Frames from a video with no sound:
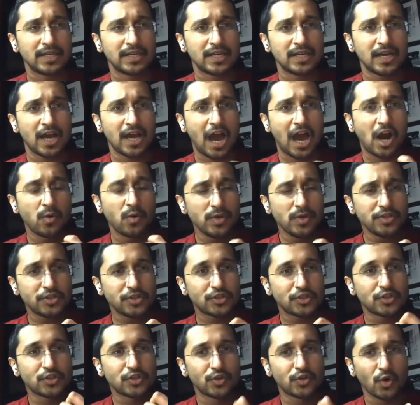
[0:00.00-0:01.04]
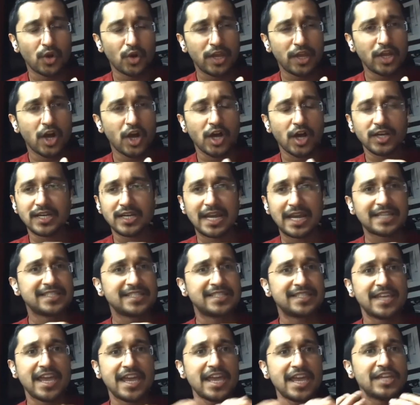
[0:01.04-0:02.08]
Are we just scrolling on, let's
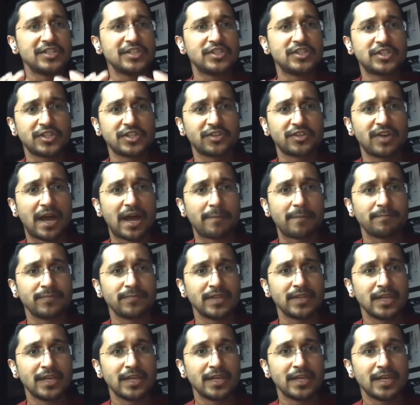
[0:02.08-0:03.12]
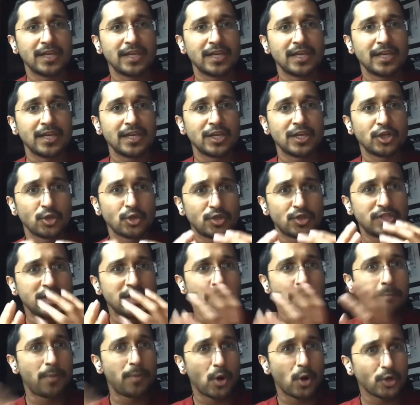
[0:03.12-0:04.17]
say, Instagram to see a
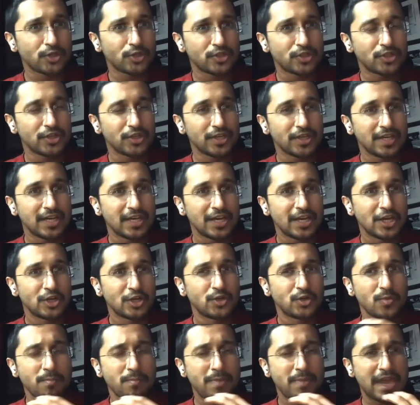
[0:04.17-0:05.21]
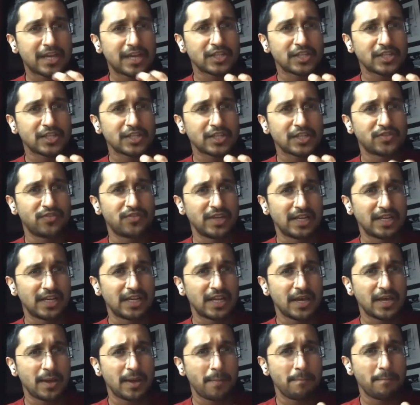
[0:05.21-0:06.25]
post to make us feel
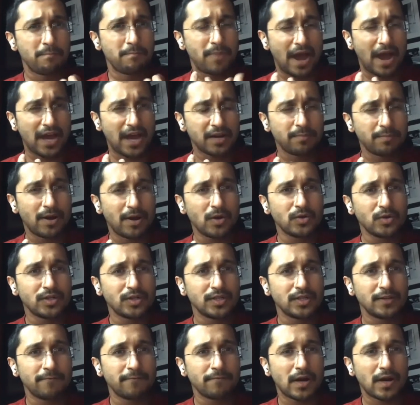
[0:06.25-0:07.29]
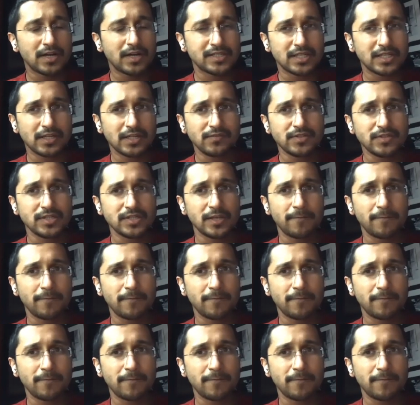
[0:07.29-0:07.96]
bad about ourselves?